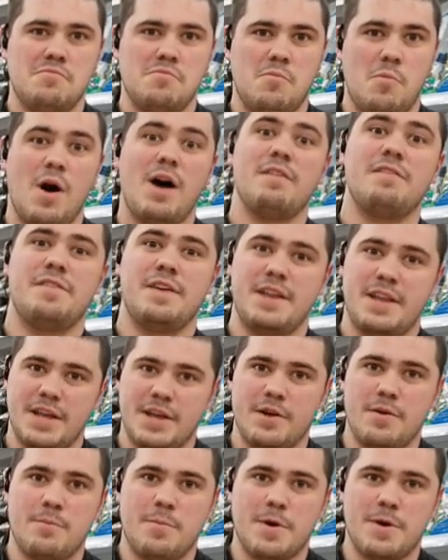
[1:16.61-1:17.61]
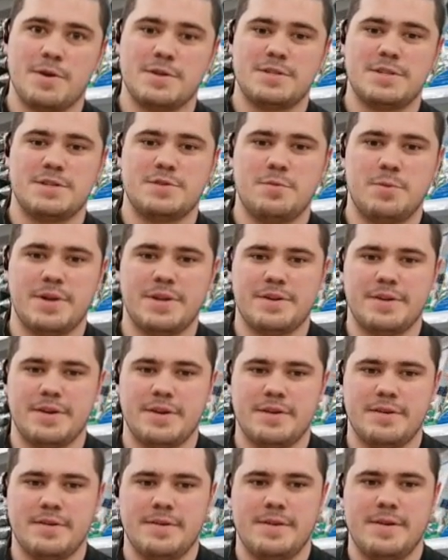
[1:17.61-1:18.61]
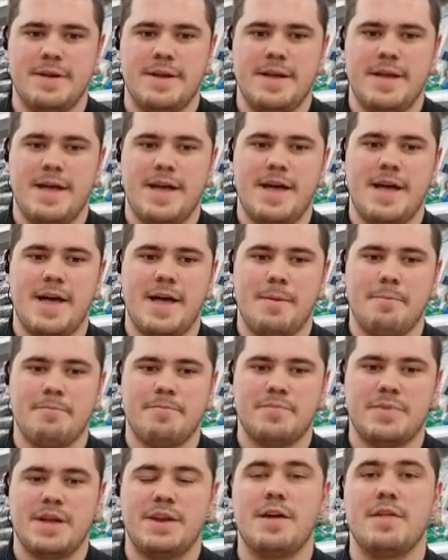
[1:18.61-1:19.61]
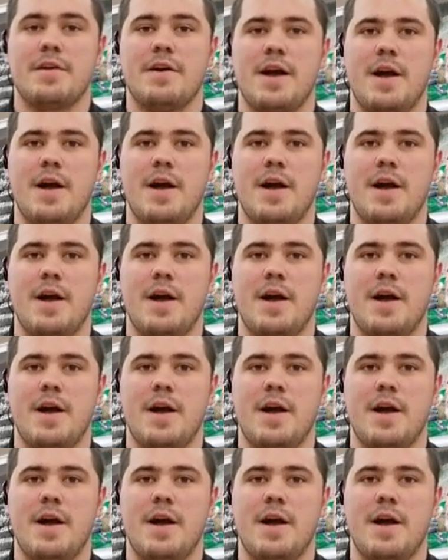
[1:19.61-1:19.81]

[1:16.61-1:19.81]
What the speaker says: while feeding your birds this winter. Another